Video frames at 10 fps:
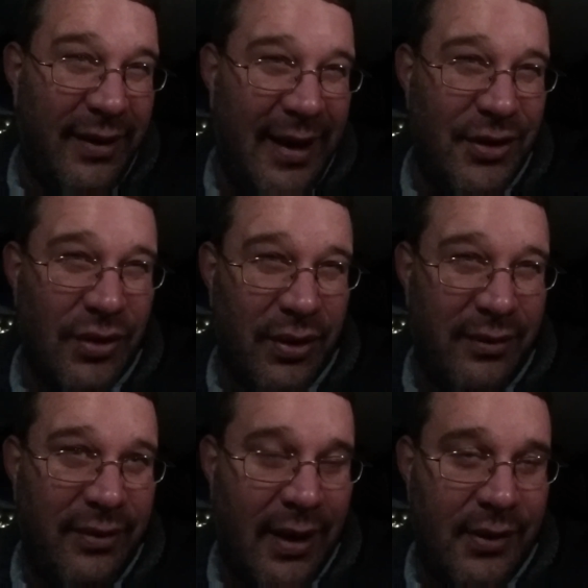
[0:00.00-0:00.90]
financial
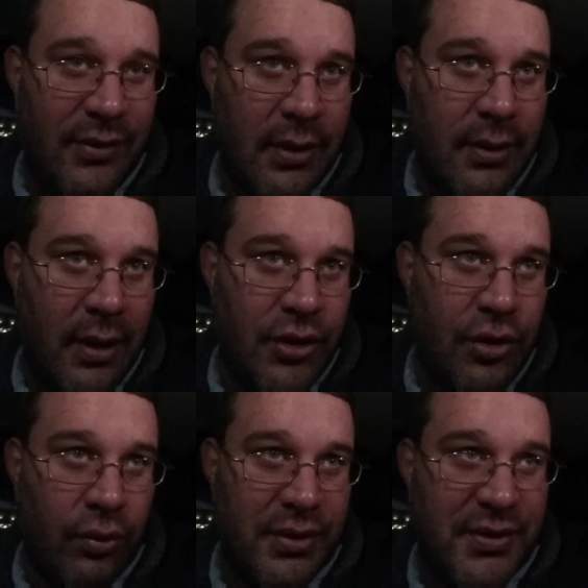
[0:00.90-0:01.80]
advice that
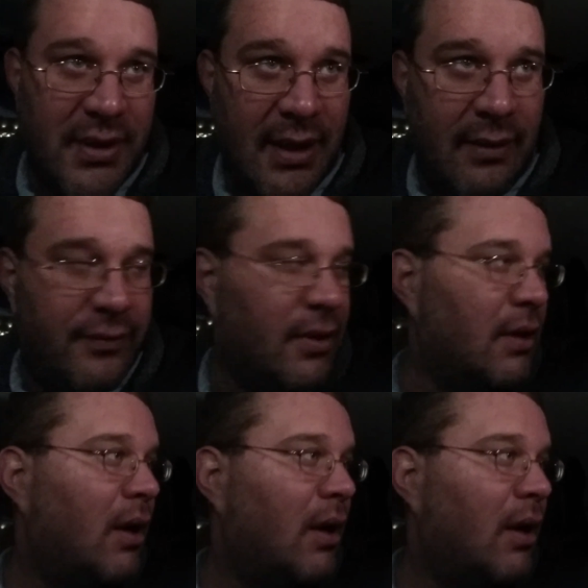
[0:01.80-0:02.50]
you received.